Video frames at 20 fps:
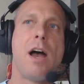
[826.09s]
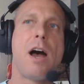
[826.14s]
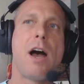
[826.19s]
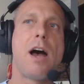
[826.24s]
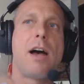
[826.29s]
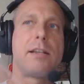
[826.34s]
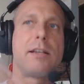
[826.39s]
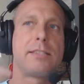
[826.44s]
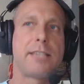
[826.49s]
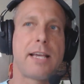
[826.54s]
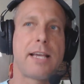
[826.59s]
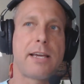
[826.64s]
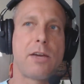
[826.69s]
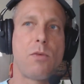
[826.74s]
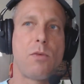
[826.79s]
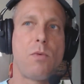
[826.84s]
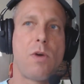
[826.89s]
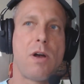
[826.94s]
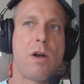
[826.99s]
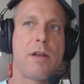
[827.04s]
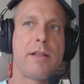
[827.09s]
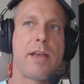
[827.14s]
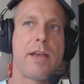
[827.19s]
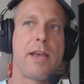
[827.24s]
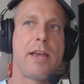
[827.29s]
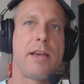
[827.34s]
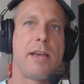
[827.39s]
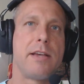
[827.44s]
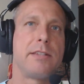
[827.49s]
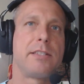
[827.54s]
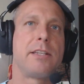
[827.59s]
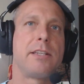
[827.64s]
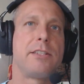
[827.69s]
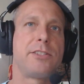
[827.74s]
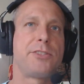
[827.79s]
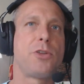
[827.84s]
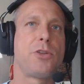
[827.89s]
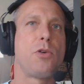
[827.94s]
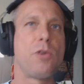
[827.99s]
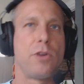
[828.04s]
Second one is
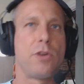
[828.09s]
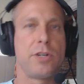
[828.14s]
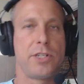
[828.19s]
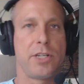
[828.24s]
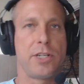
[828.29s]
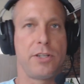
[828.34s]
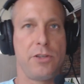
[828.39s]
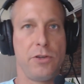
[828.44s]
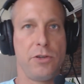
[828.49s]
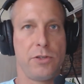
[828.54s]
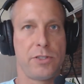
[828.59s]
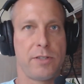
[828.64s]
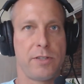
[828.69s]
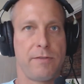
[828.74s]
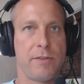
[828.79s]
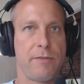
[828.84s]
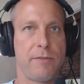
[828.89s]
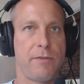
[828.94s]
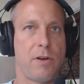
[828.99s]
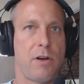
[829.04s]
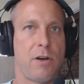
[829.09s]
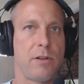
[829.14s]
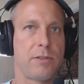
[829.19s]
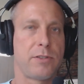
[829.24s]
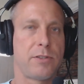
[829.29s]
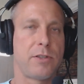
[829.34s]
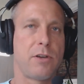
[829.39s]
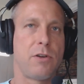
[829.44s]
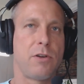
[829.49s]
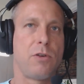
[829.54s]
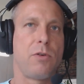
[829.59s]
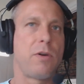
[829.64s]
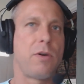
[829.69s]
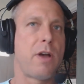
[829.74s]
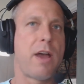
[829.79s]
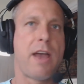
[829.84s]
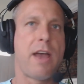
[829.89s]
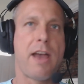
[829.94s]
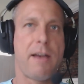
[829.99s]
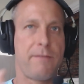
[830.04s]
storage and use of the vault. So
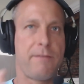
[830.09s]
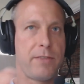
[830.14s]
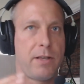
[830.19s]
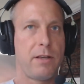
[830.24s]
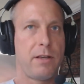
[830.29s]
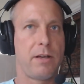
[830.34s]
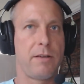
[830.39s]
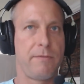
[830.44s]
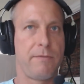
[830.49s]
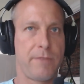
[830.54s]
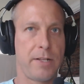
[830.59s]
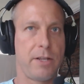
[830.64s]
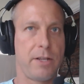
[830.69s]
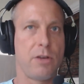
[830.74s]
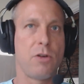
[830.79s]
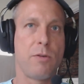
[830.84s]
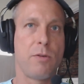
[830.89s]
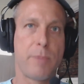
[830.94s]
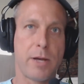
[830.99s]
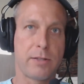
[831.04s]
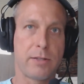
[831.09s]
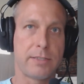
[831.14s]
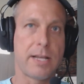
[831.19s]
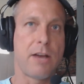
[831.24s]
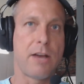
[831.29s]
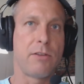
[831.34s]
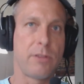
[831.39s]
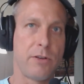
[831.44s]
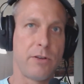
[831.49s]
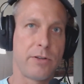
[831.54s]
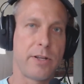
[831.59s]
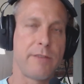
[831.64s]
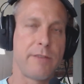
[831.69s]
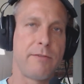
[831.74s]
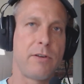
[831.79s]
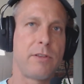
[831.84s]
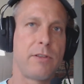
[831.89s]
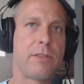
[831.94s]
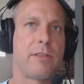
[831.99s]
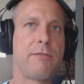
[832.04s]
I have the video about downloading
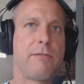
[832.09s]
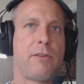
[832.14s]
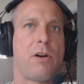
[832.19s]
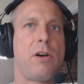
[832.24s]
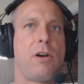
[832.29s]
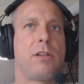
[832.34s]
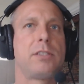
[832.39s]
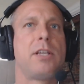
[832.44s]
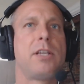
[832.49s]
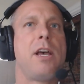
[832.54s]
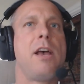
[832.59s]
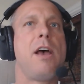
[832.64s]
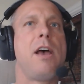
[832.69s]
the vault.